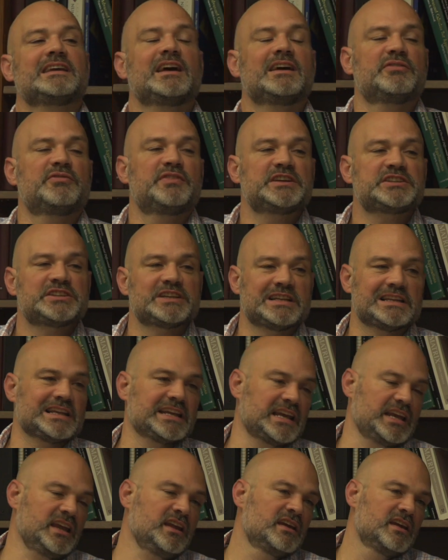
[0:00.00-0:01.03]

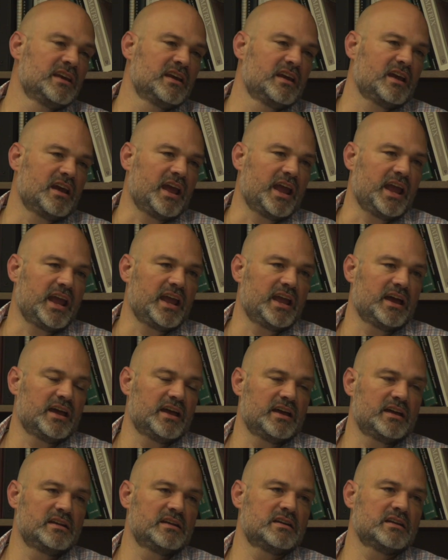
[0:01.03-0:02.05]
efficiently
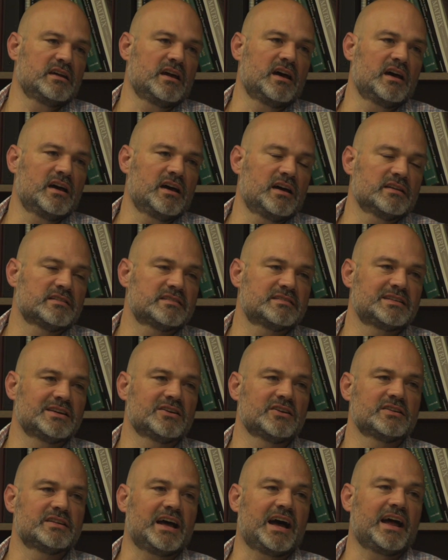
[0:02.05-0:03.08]
and
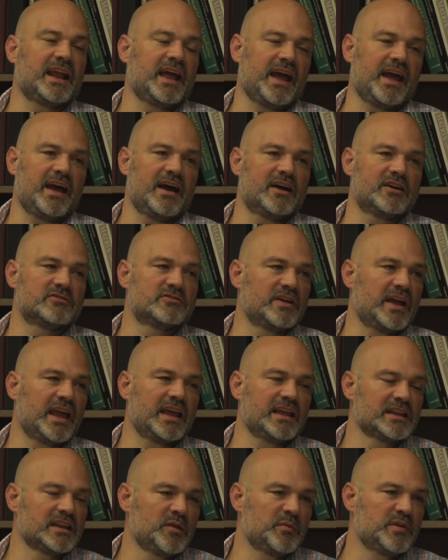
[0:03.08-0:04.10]
still not have
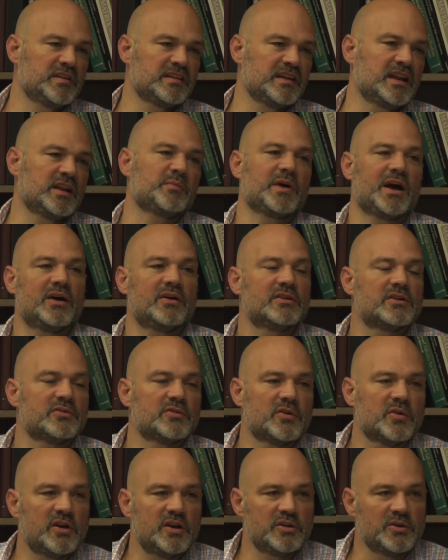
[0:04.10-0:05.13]
a limiting amount of
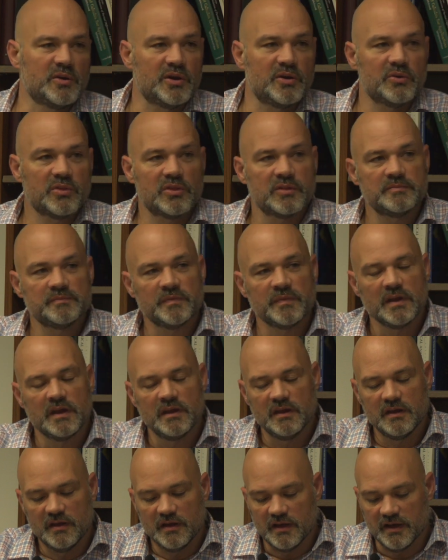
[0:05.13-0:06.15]
crud growth.
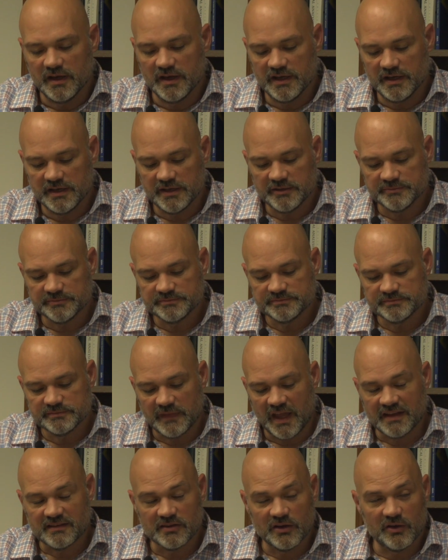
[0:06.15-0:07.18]

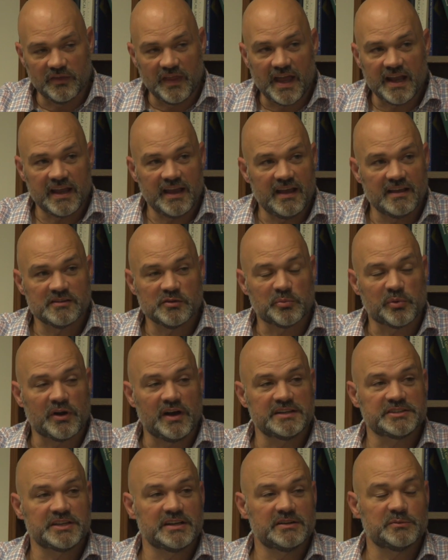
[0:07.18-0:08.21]
And so that Castle
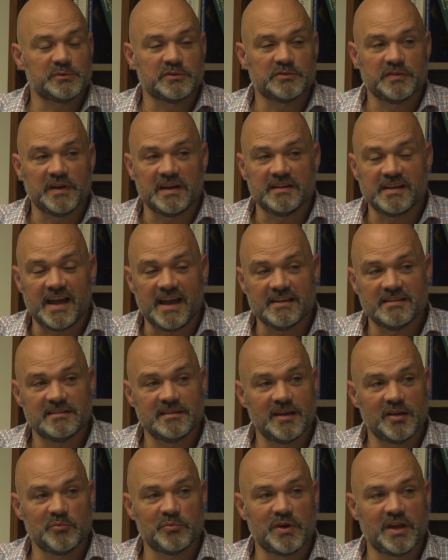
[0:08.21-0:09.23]
project was
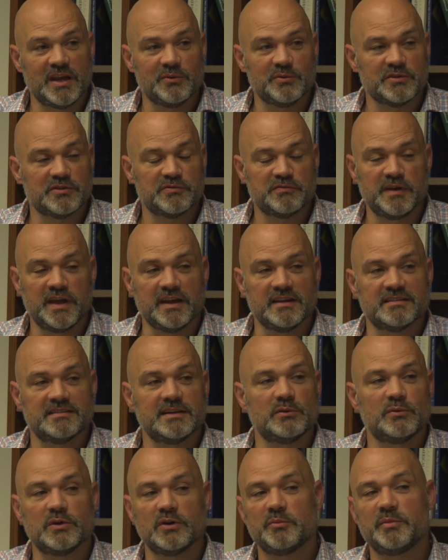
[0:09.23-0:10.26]
fantastic, but it was fixed.
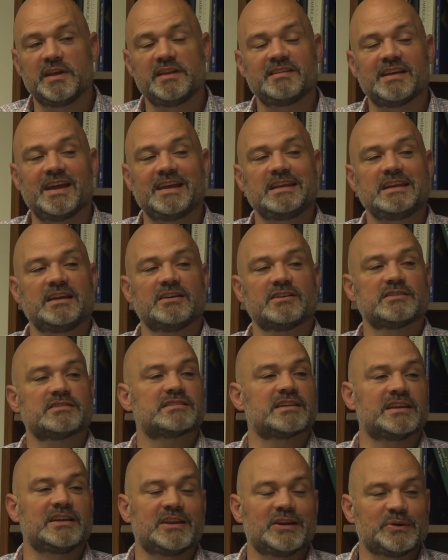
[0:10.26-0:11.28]
It will be 10 years
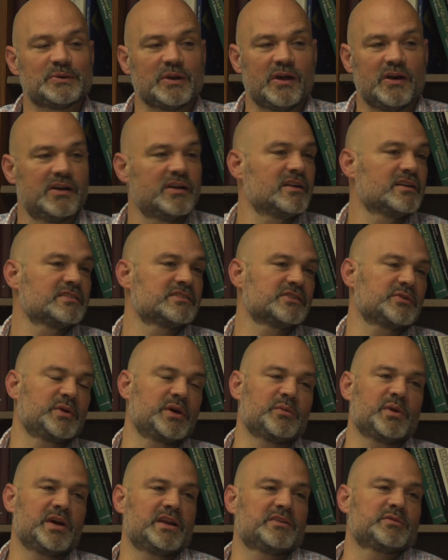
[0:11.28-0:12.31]
and no longer. So
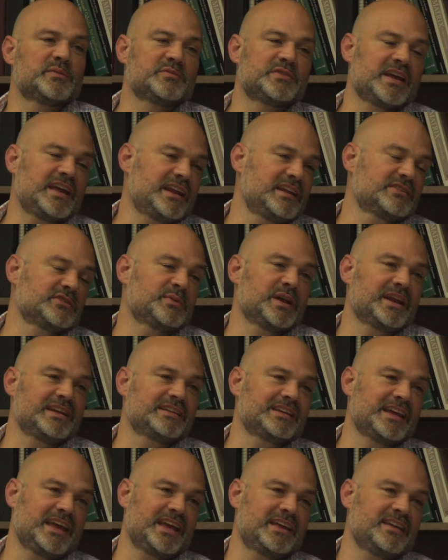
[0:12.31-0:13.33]
it went from
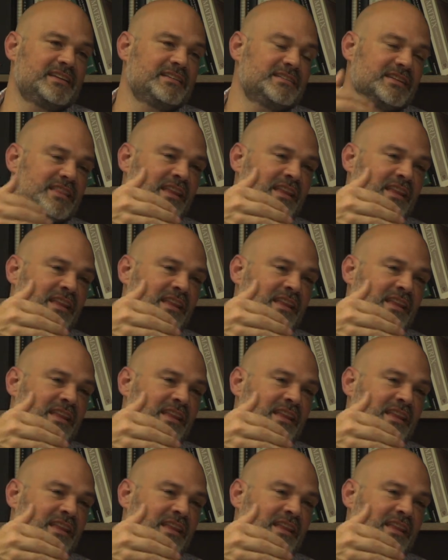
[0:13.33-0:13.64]
2010